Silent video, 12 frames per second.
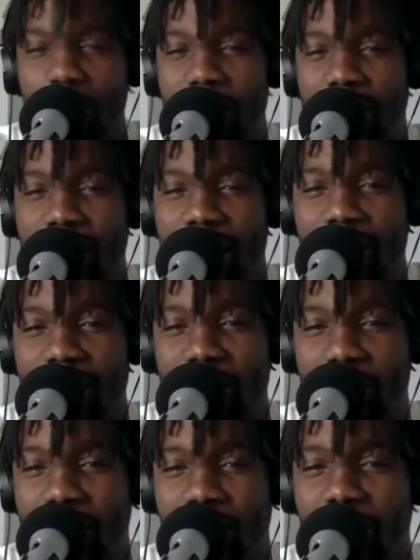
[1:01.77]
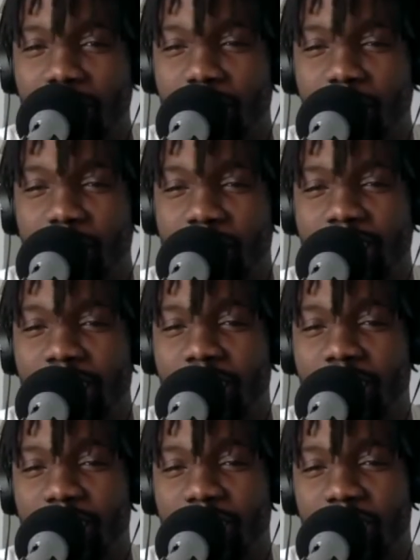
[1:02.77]
they have here, but they also don't recycle.
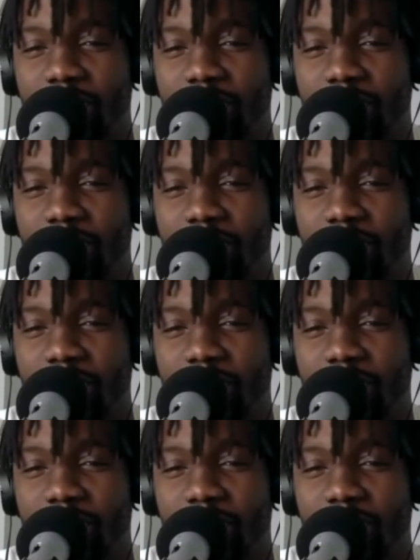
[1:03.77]
So